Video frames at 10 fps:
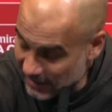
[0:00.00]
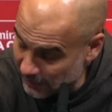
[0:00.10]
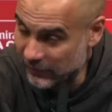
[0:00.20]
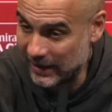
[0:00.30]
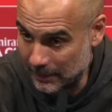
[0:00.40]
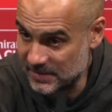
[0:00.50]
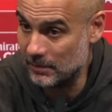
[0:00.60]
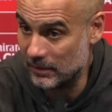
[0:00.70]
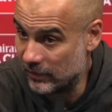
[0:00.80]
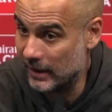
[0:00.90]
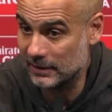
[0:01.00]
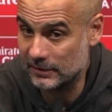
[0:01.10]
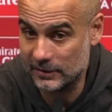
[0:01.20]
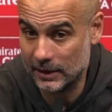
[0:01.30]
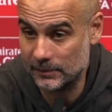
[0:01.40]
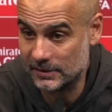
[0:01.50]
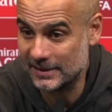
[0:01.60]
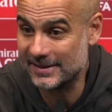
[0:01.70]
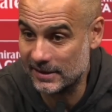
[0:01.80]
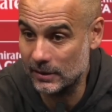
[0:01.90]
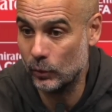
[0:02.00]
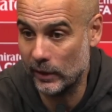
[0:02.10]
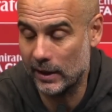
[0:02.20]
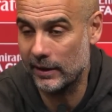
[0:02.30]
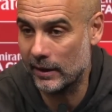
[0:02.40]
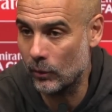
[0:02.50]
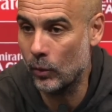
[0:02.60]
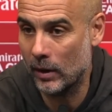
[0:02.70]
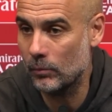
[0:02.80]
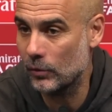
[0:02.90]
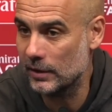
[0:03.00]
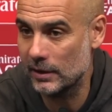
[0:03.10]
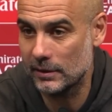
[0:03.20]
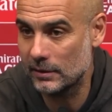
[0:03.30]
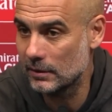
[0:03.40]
FA Cup semifinals at times, still we are there one more year.